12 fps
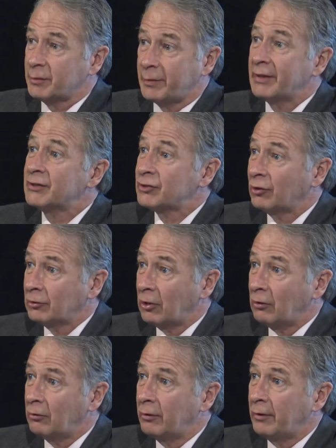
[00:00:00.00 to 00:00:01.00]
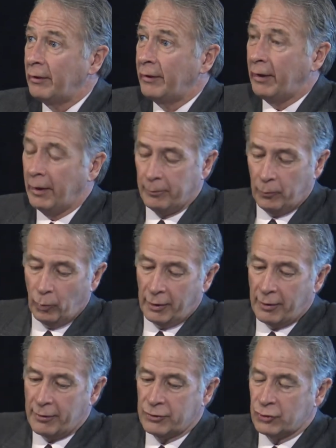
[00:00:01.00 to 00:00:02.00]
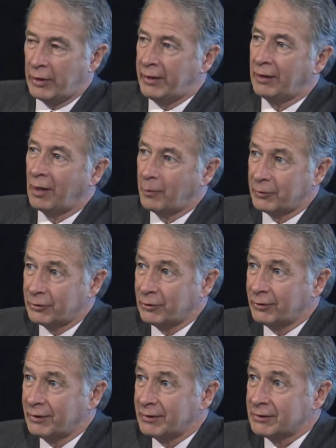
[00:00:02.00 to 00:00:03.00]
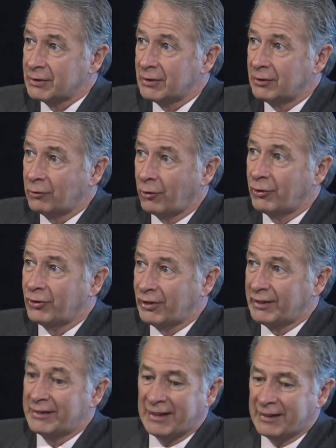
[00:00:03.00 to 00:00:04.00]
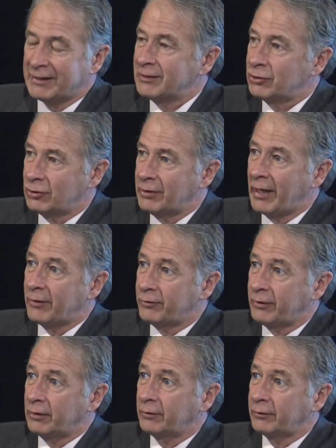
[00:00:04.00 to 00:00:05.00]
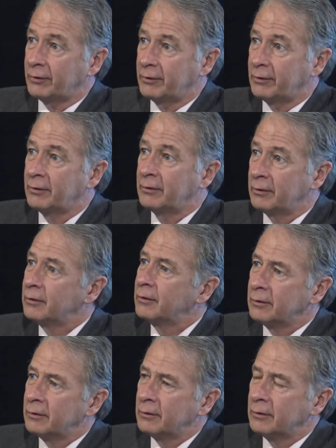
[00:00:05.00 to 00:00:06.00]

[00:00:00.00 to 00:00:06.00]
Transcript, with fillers: the pay is so low? -hmm. Um, what are the training opportunities in order to get into that field? Mm-hmm.